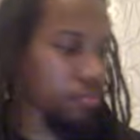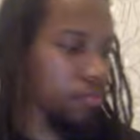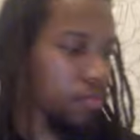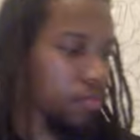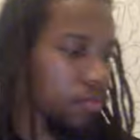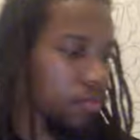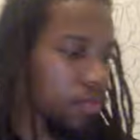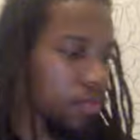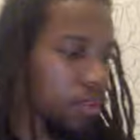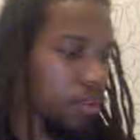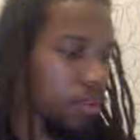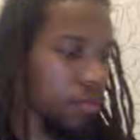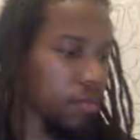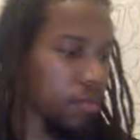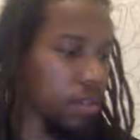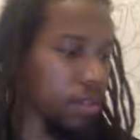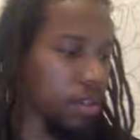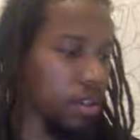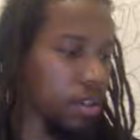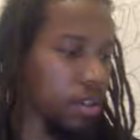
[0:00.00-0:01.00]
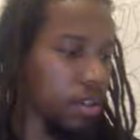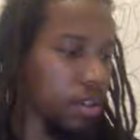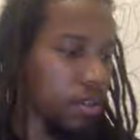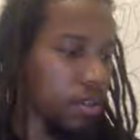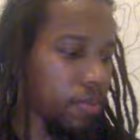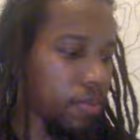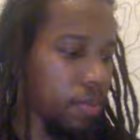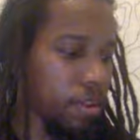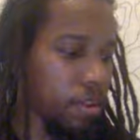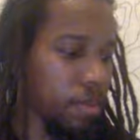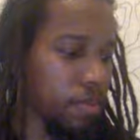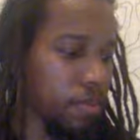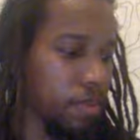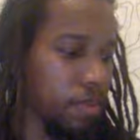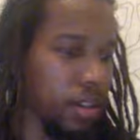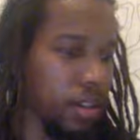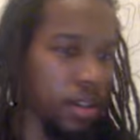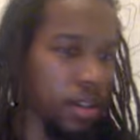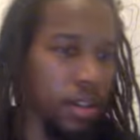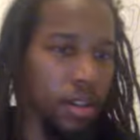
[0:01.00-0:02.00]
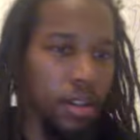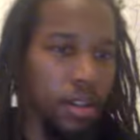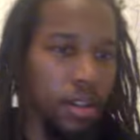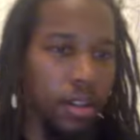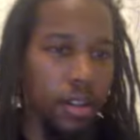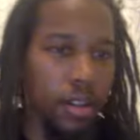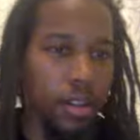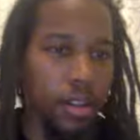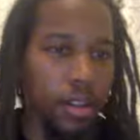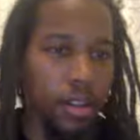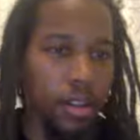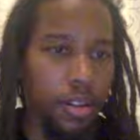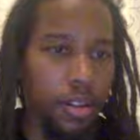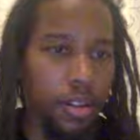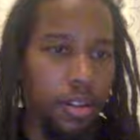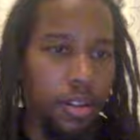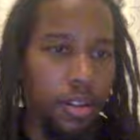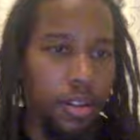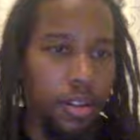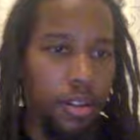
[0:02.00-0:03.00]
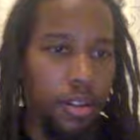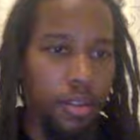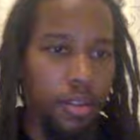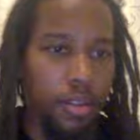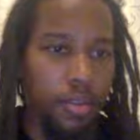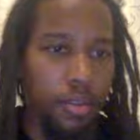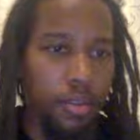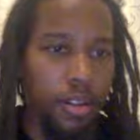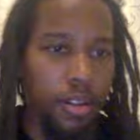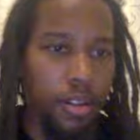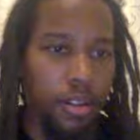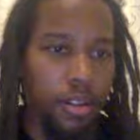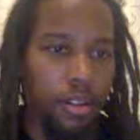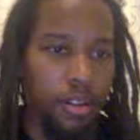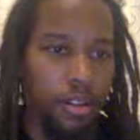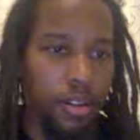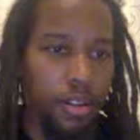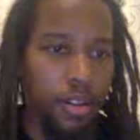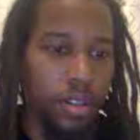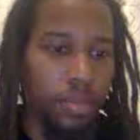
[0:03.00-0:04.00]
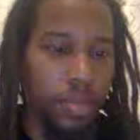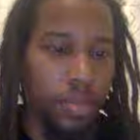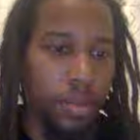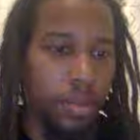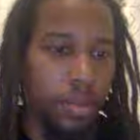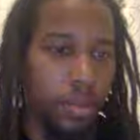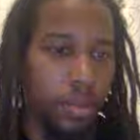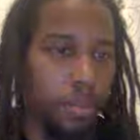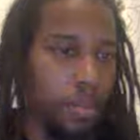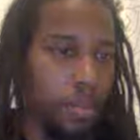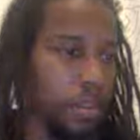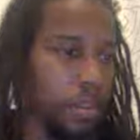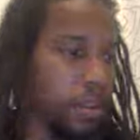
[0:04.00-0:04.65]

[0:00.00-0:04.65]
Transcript: So if we leave and come back, all right, you'll see it pop up again.